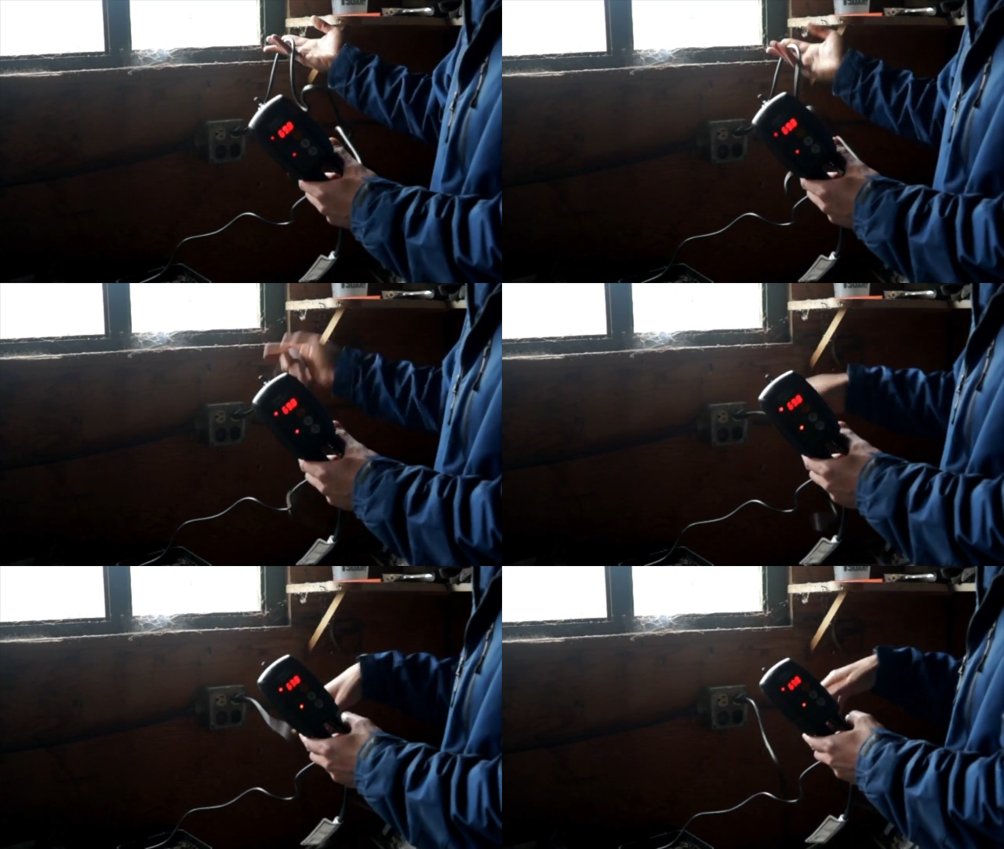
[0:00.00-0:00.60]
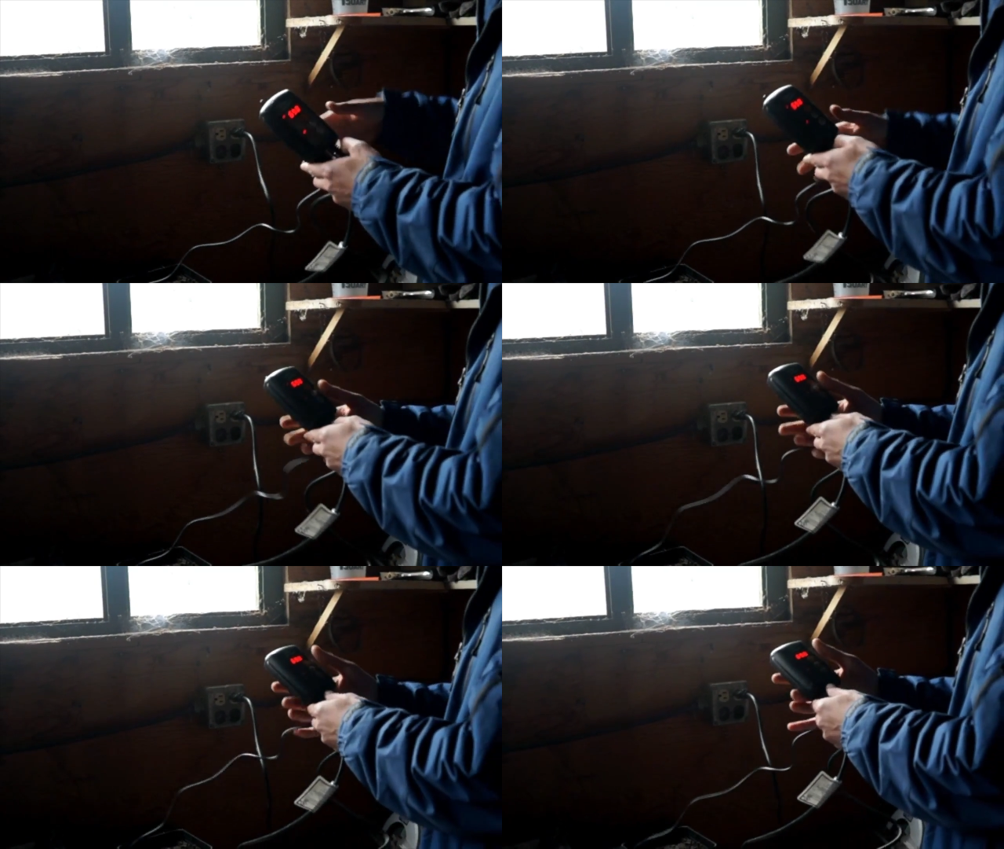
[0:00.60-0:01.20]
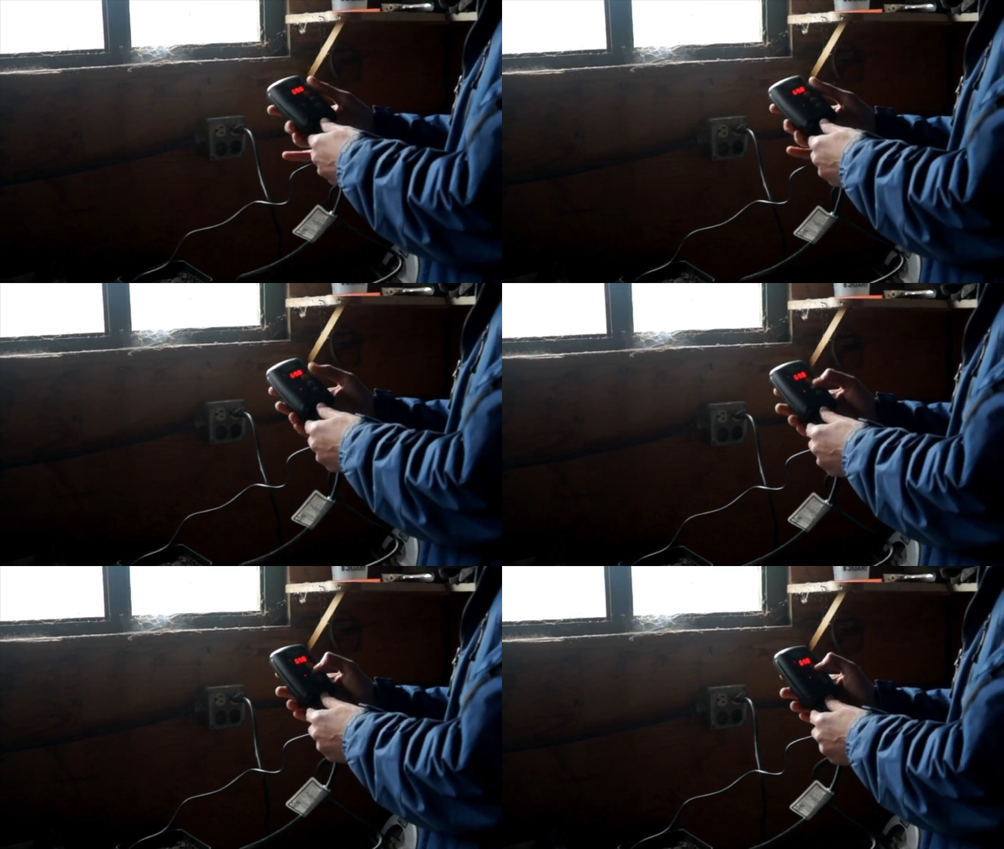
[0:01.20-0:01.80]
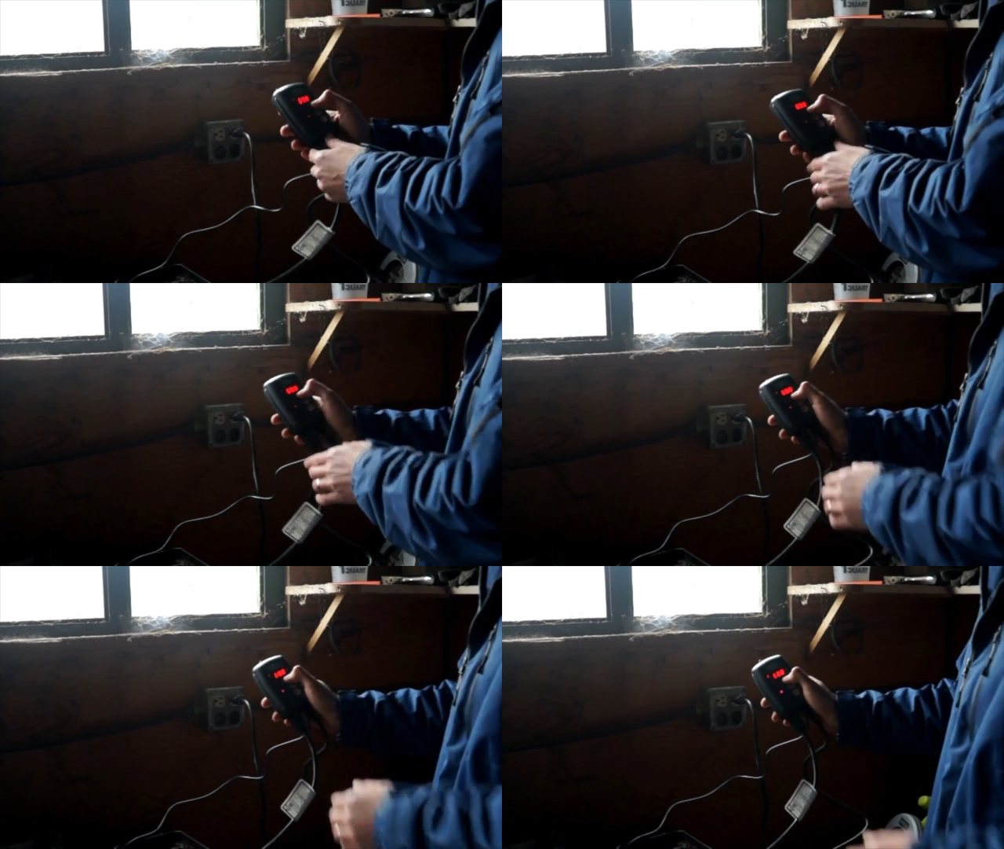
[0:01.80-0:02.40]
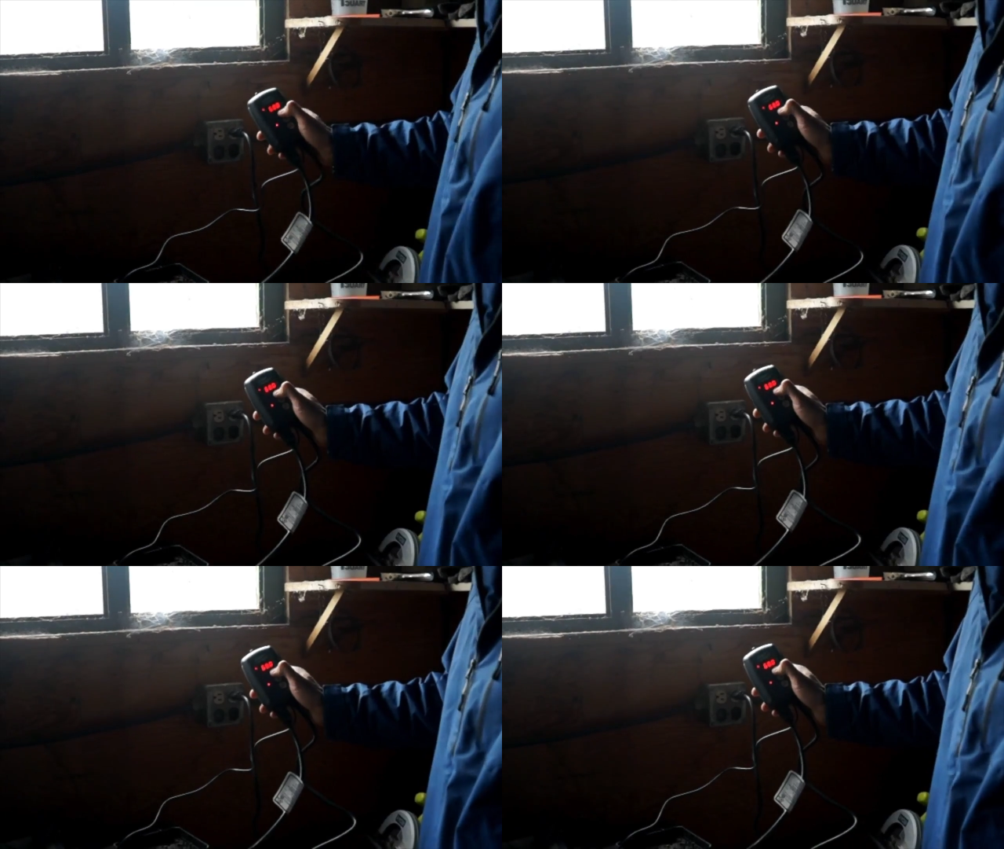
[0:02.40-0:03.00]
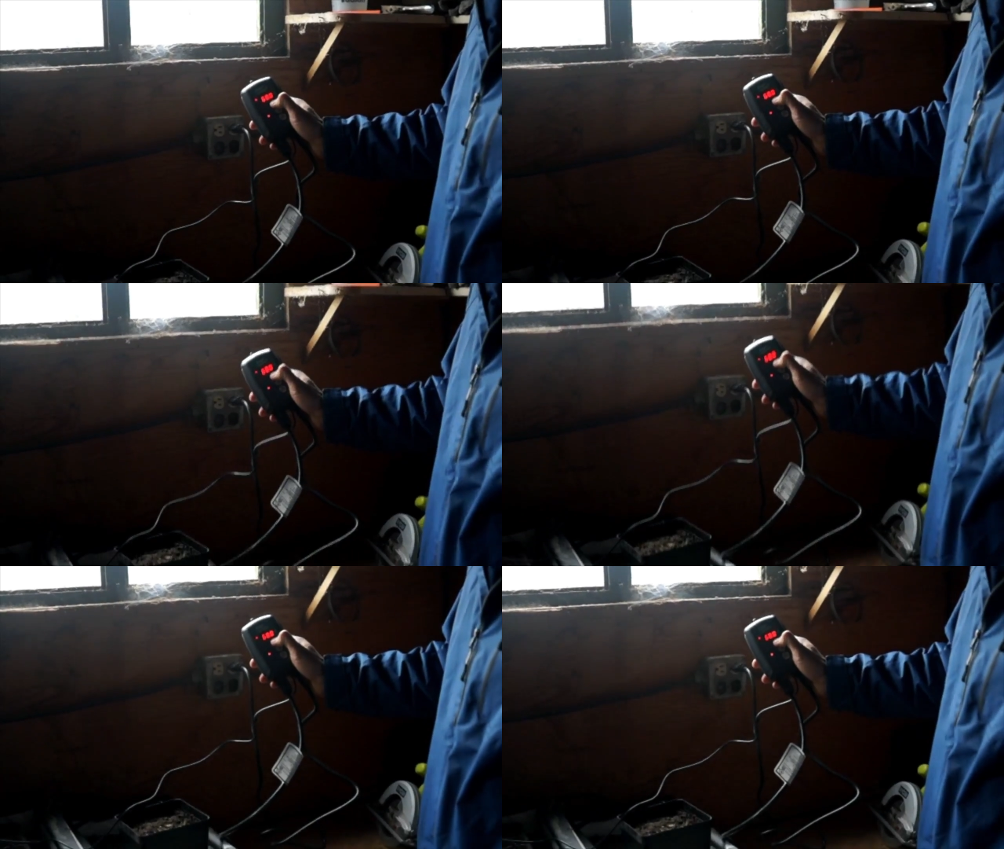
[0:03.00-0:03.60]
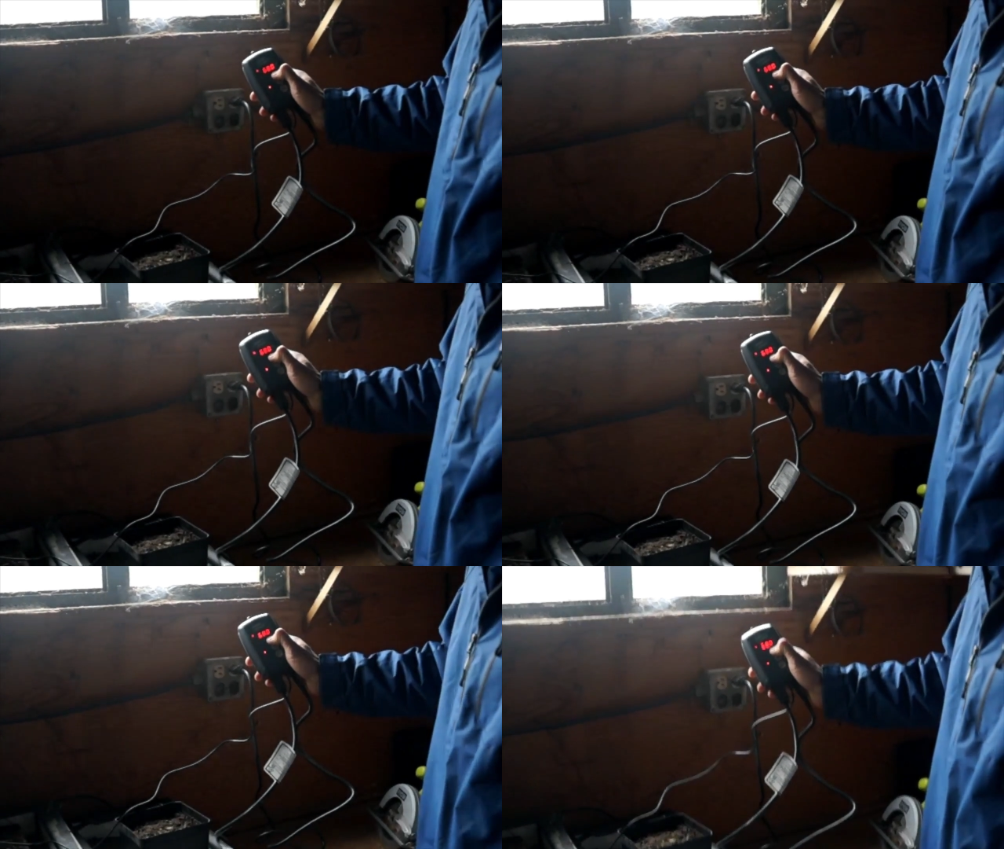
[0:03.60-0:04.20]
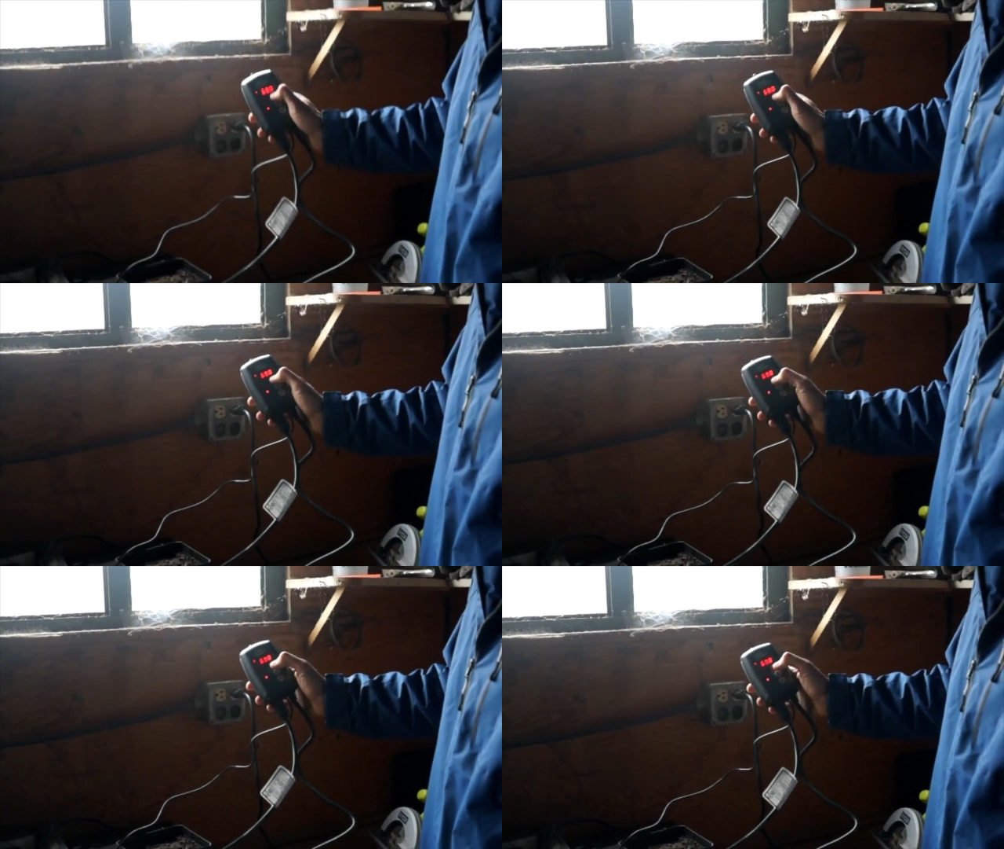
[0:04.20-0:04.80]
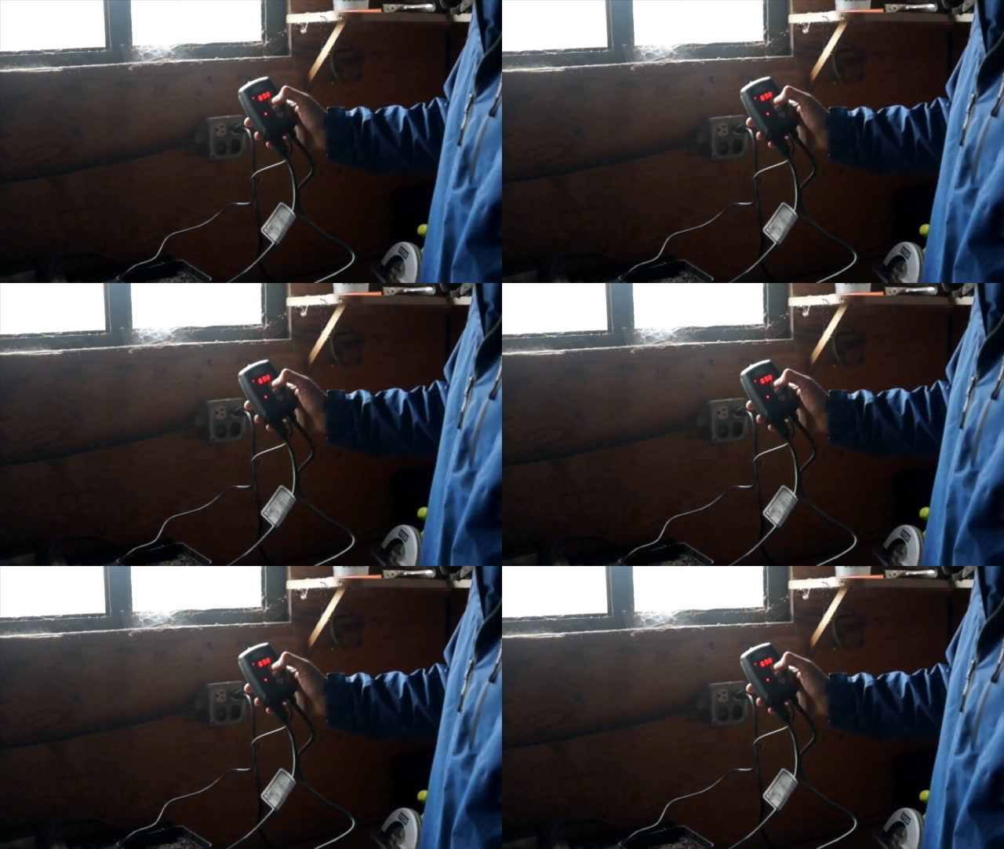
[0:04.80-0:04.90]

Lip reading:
No face is visible, so there are no lips to read.